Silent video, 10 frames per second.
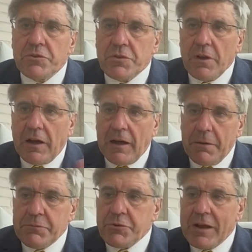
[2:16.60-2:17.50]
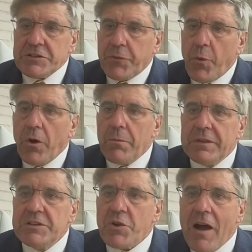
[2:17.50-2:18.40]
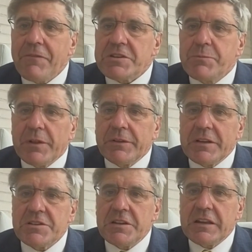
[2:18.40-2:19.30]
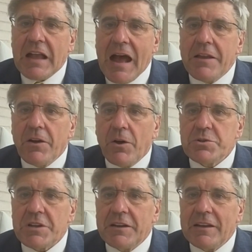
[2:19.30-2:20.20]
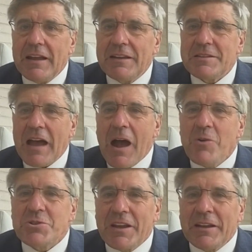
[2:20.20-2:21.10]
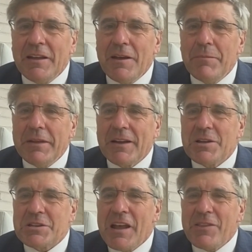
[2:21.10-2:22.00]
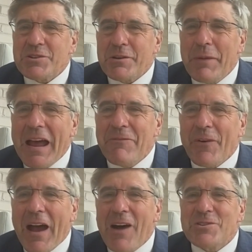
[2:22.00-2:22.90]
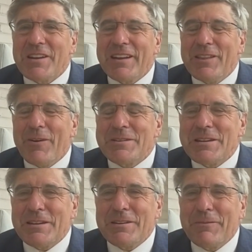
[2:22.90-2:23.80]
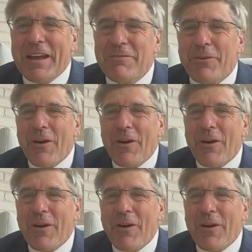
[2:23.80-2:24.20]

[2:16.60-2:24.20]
uh, transform these office buildings into condos and, and to housing right. because demand for housing that, and there isn't demand for